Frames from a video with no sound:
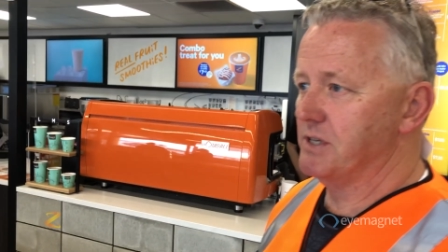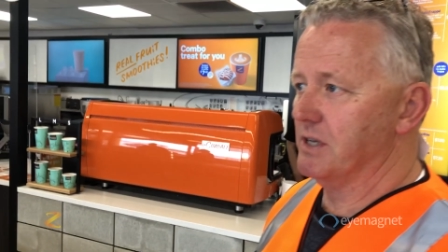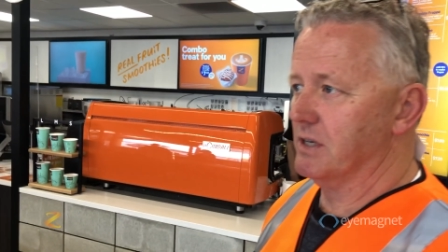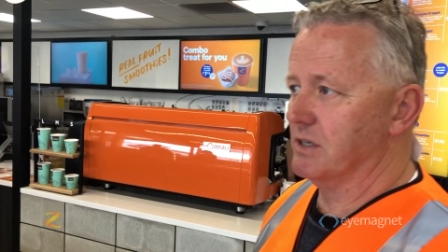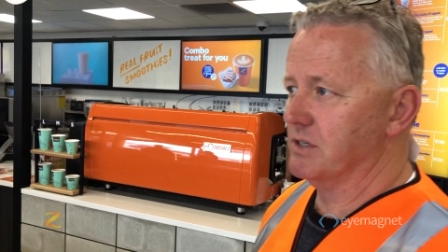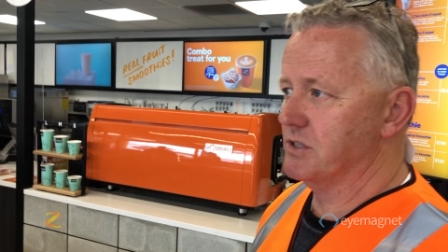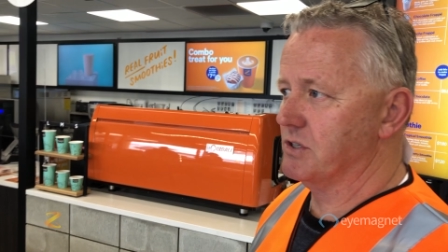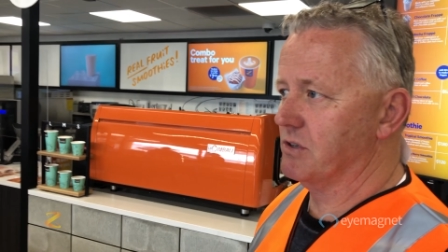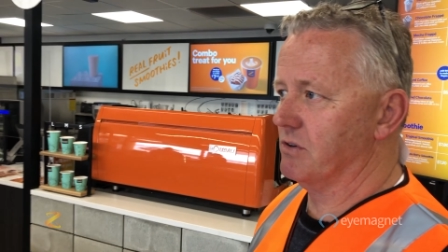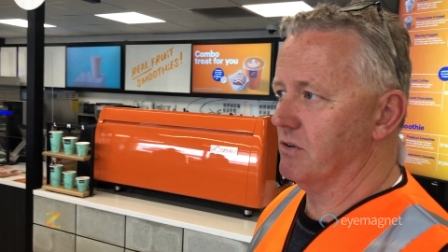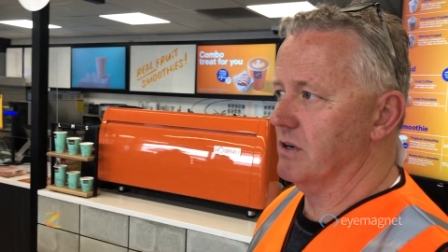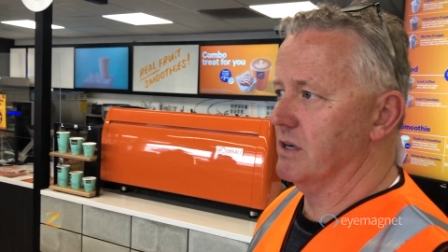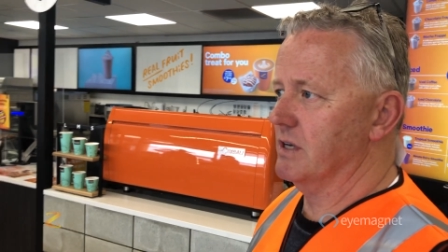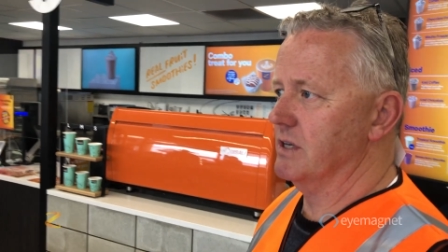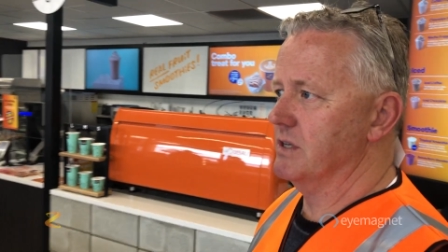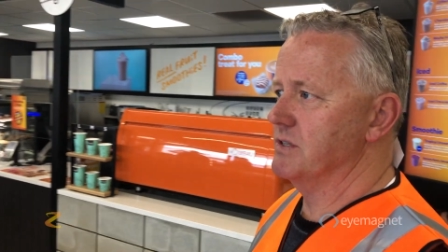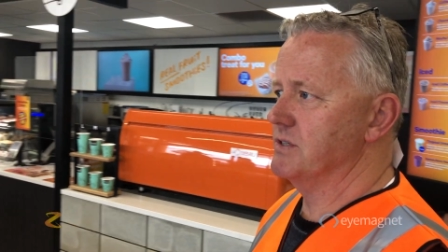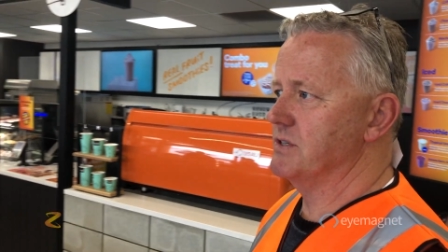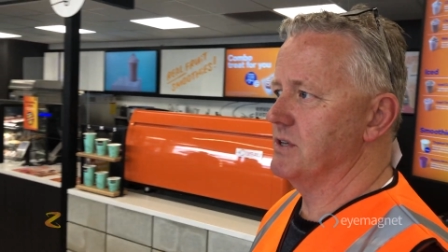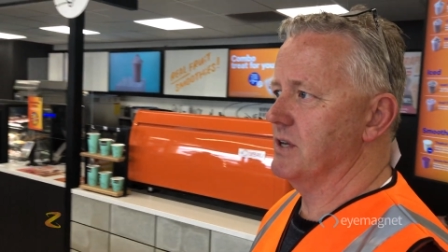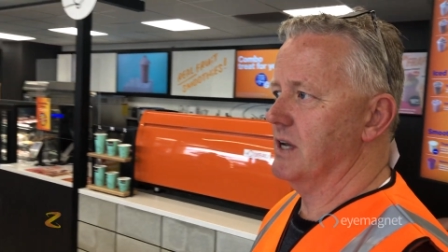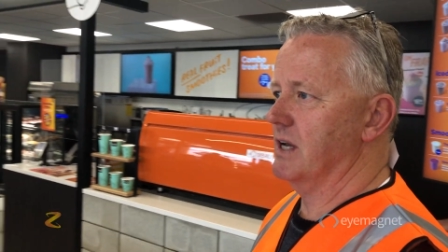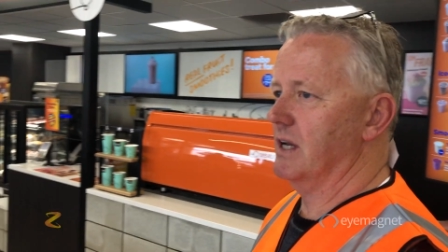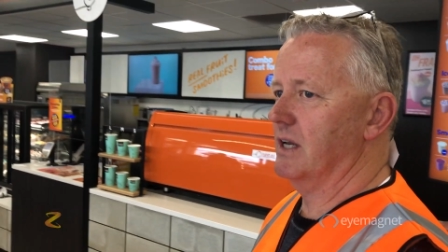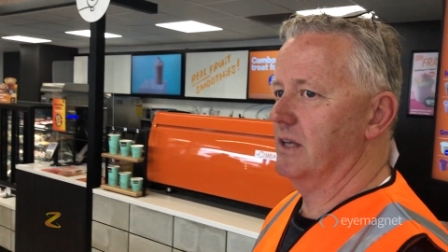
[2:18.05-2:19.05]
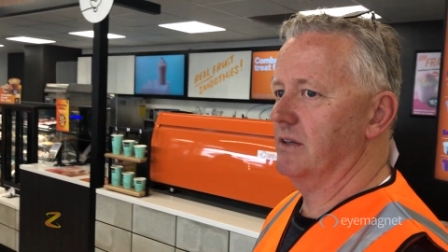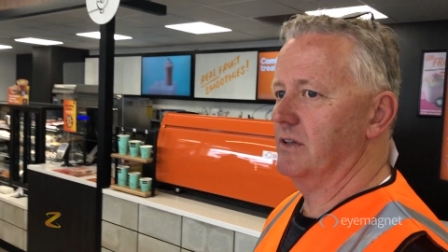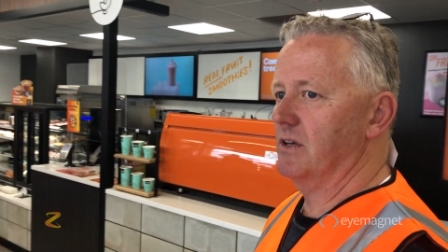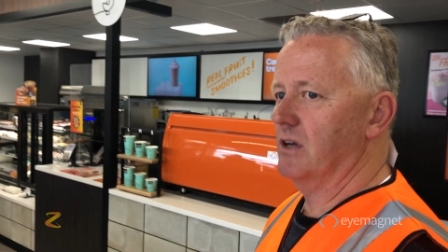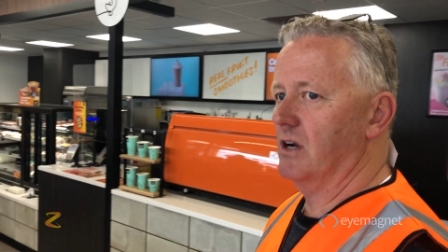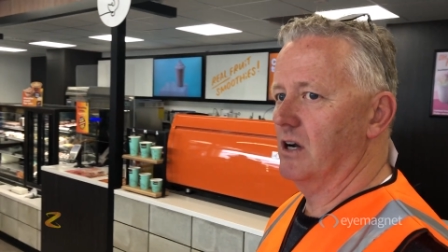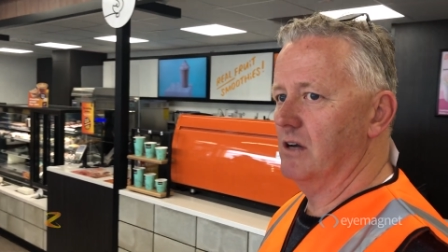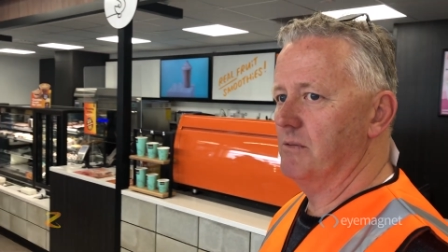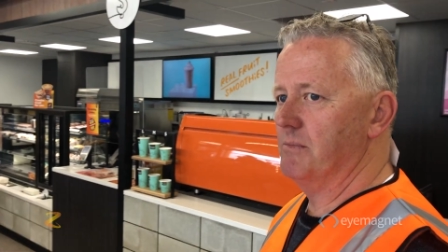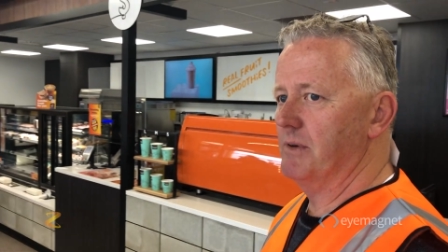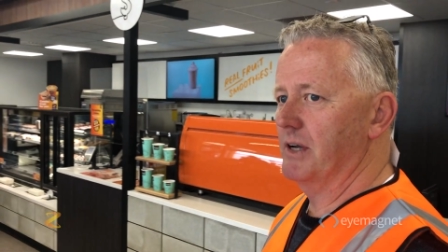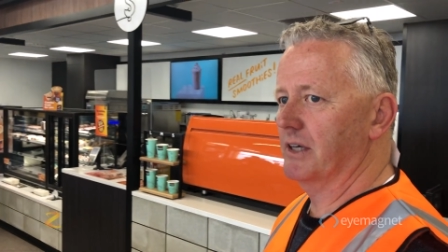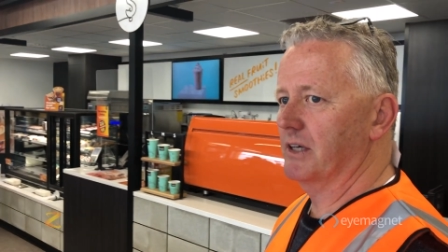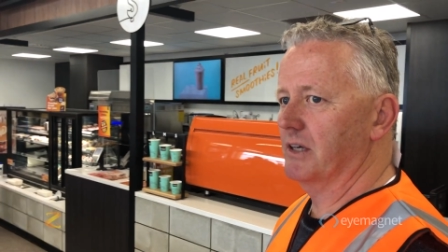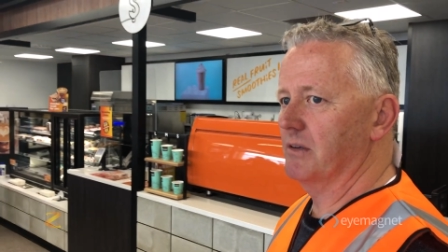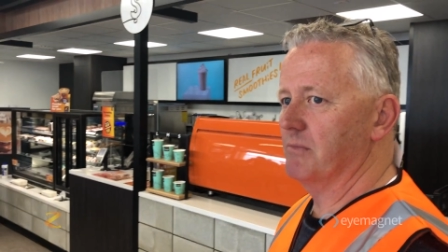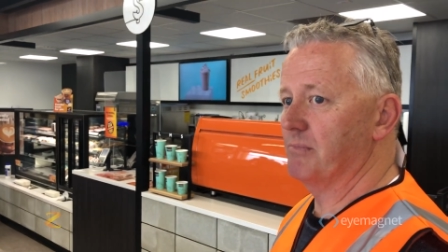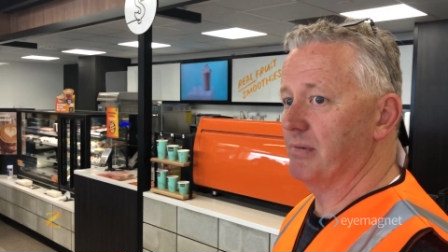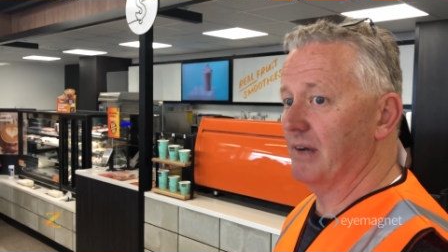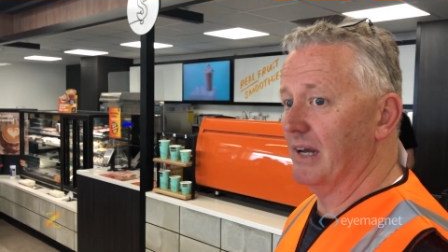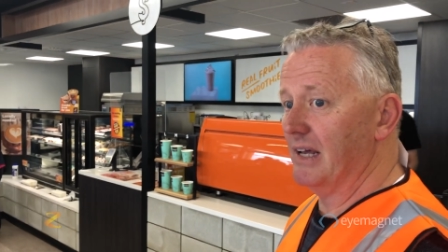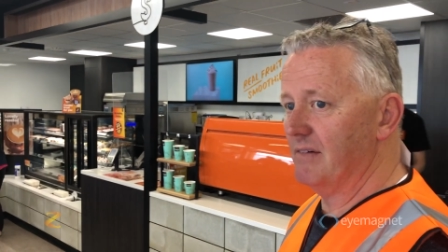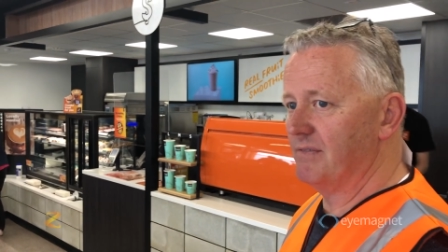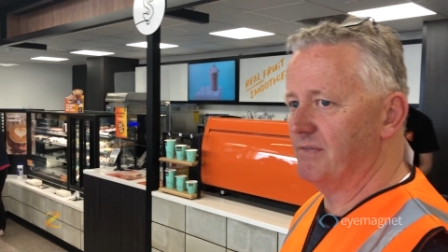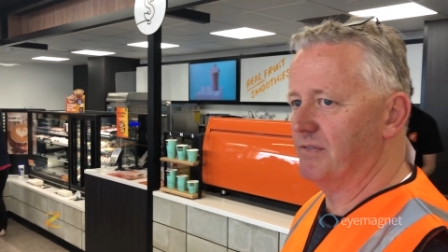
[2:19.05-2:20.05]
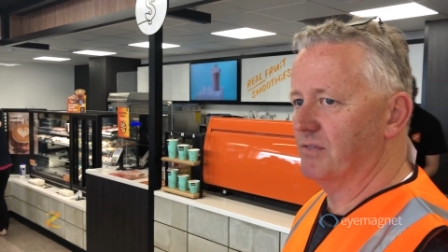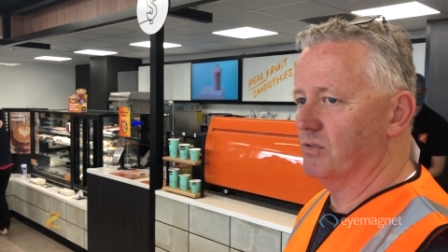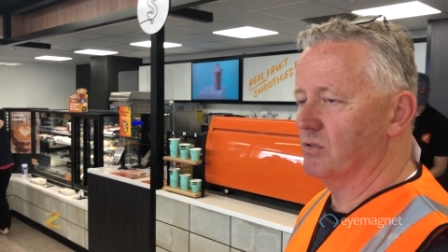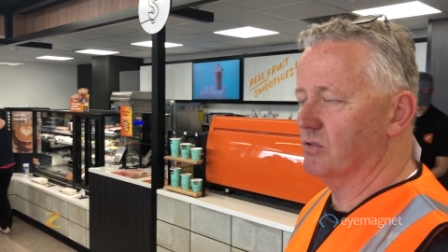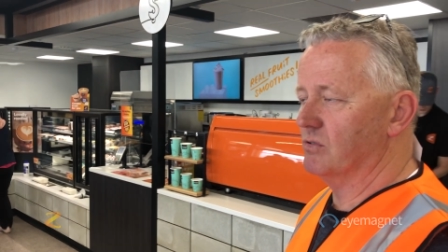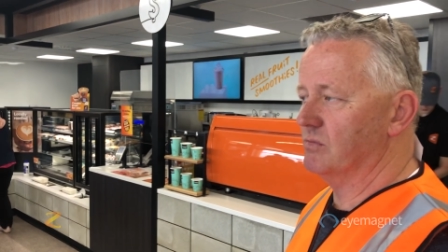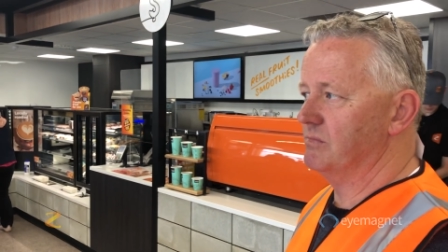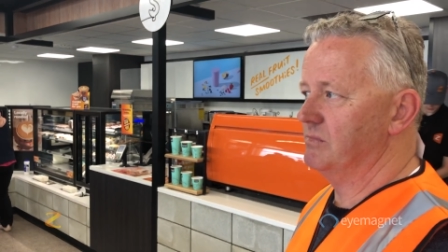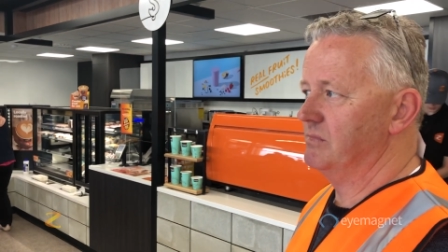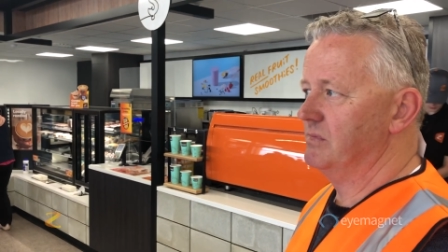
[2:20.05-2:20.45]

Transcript: screens and the iMagnet platform,